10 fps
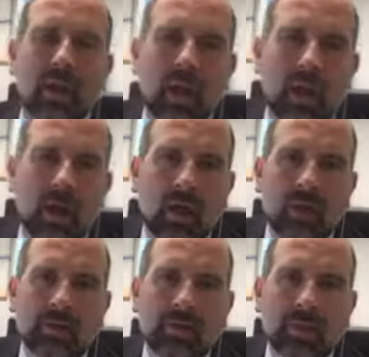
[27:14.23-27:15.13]

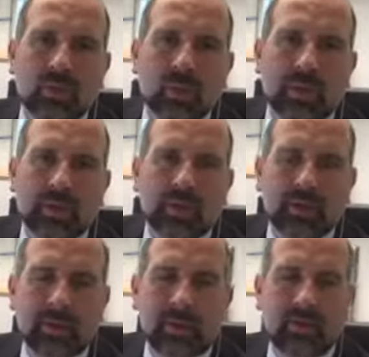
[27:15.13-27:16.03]
see you next week.
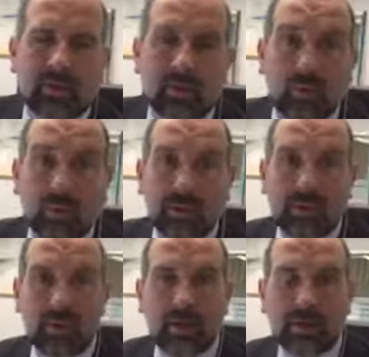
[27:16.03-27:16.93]
Have a lovely week.
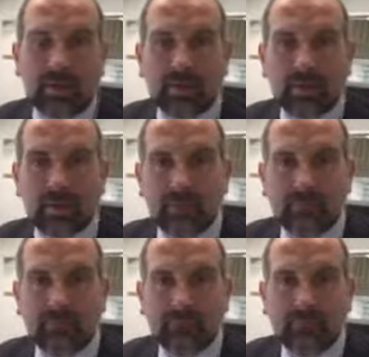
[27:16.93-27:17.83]

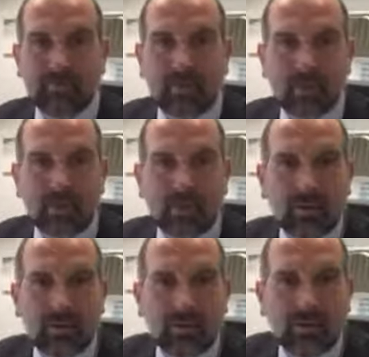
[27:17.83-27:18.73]
And
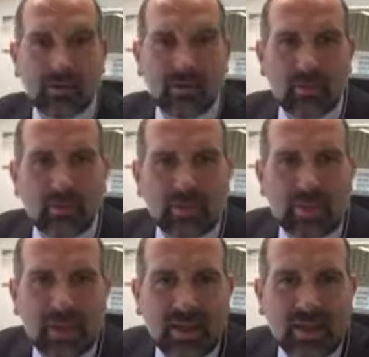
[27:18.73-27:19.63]
what's
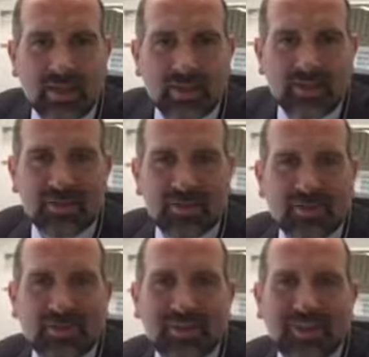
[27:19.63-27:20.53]
that? That's
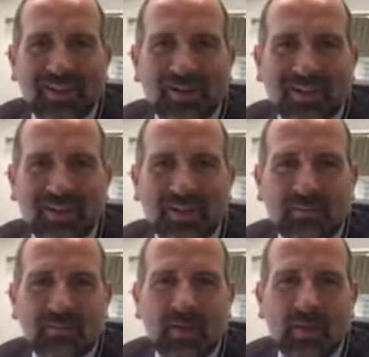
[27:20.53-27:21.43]
good. Right, okay, I'm
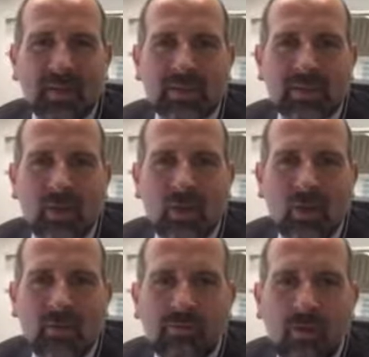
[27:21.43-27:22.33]
gonna sign
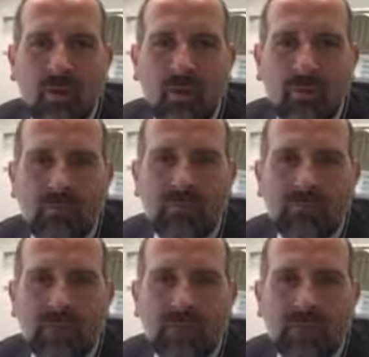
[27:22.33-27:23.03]
off of